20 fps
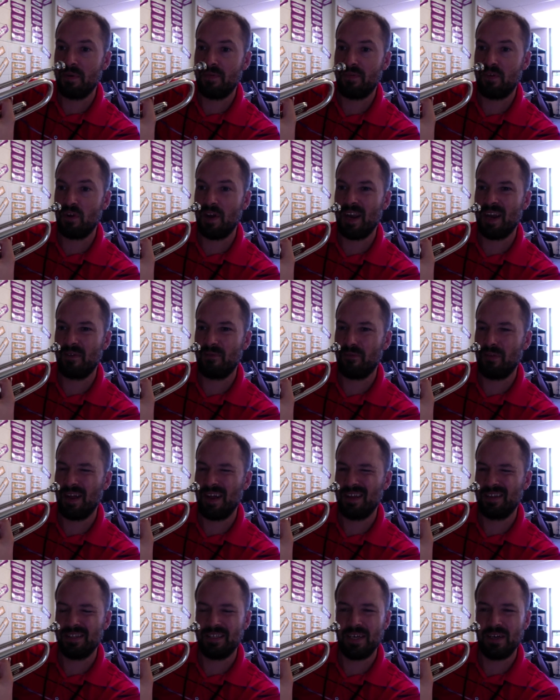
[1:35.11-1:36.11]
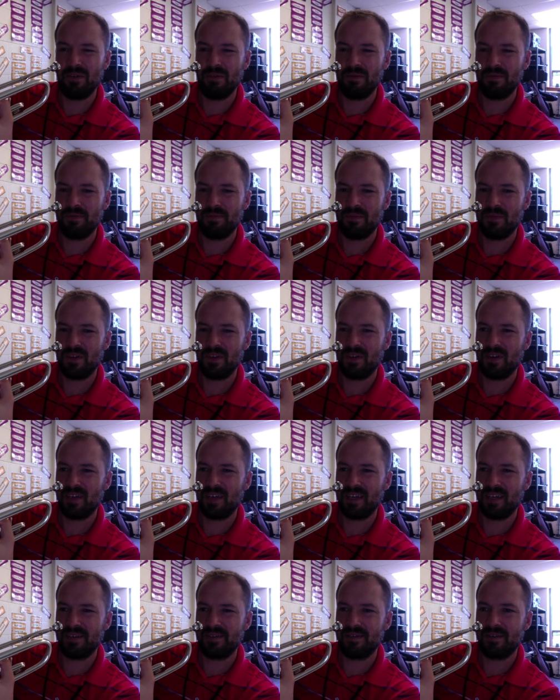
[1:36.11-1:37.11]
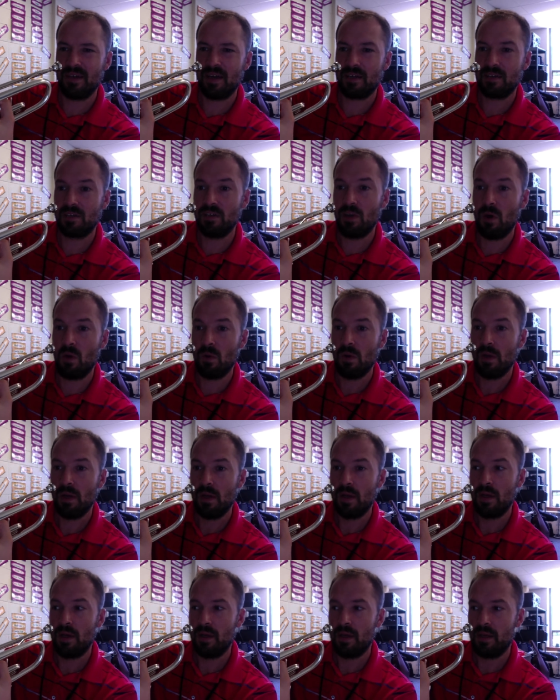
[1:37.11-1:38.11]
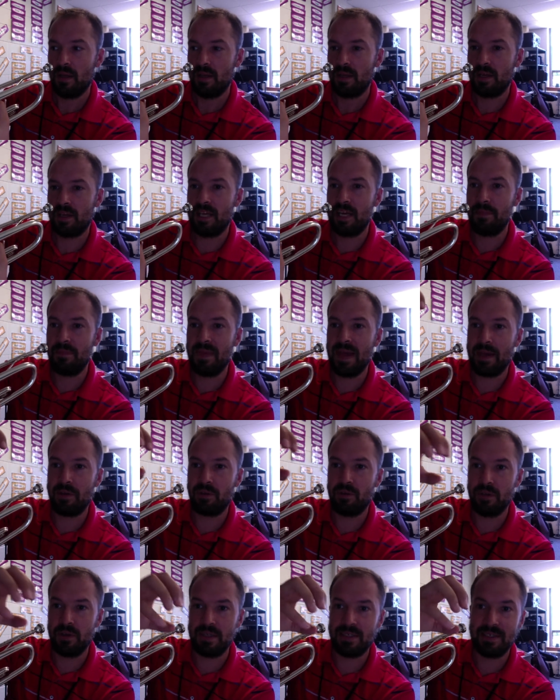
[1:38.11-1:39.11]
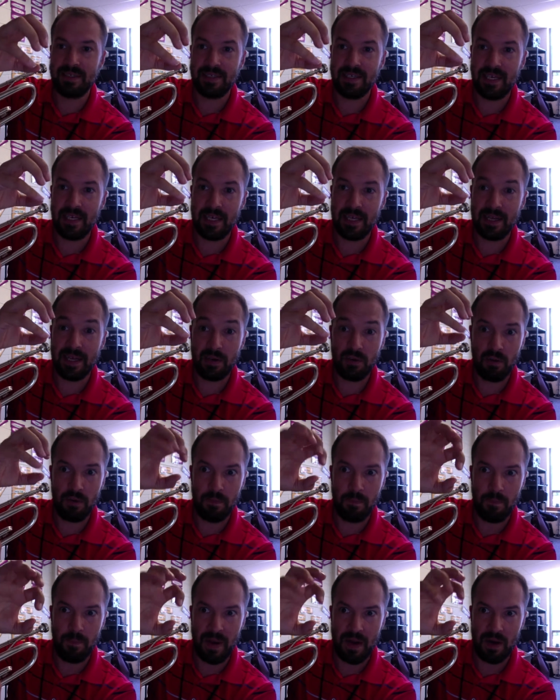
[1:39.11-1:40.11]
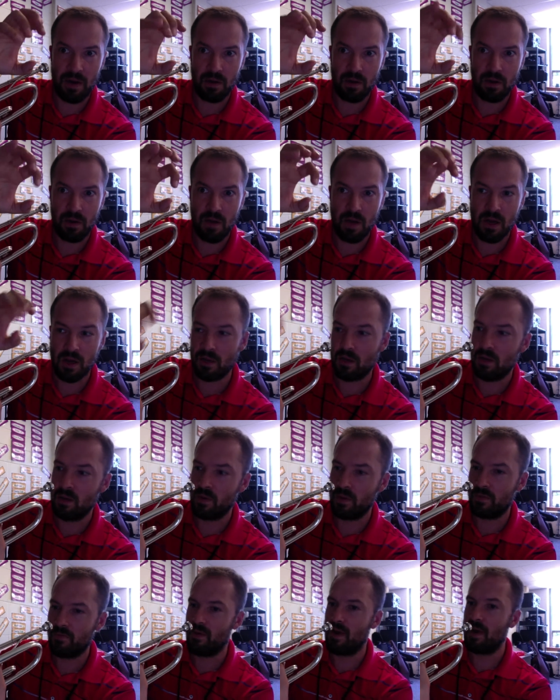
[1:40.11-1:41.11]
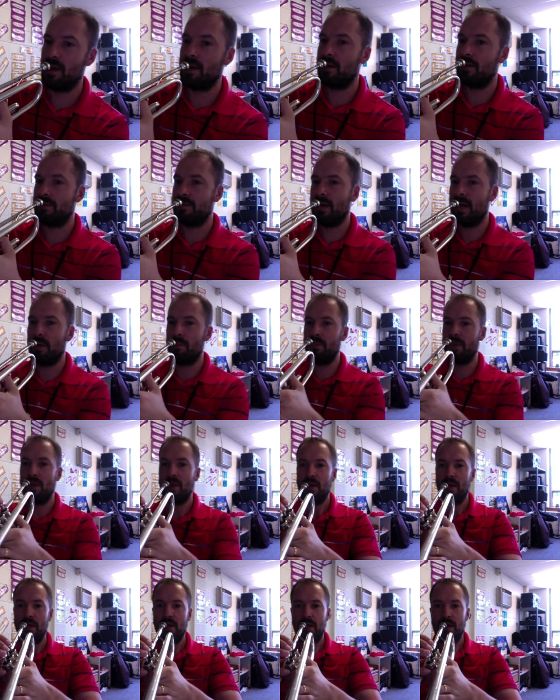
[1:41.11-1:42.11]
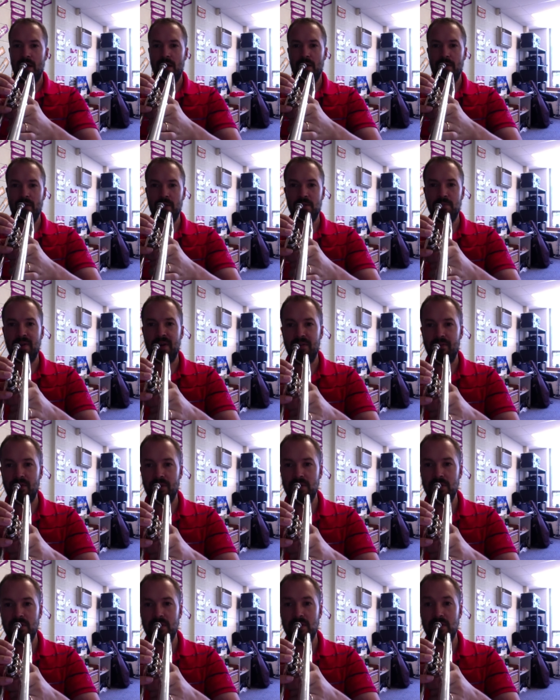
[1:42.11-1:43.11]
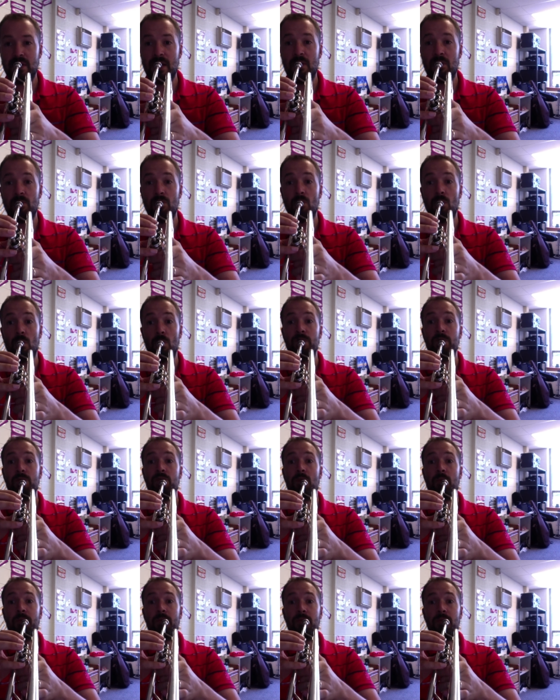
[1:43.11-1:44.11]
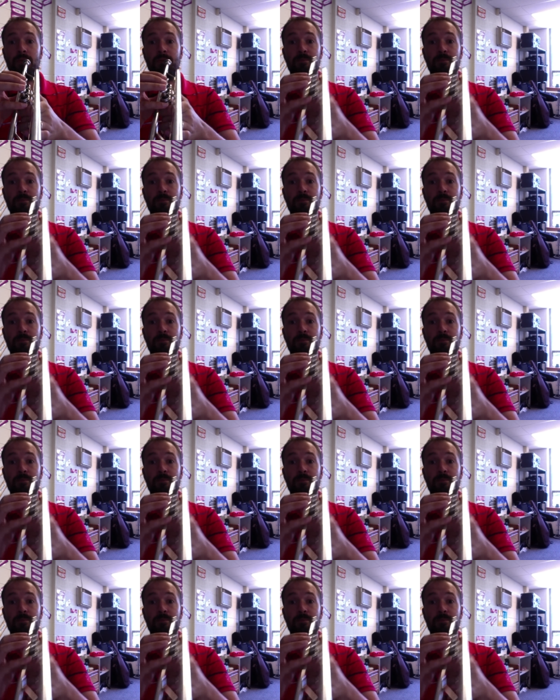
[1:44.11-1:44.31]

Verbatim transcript: If your hand flattens out, they're going to get stuck. So you keep that good C, that good bear claw going right on top. And this, my friends, is how you hold the trumpet.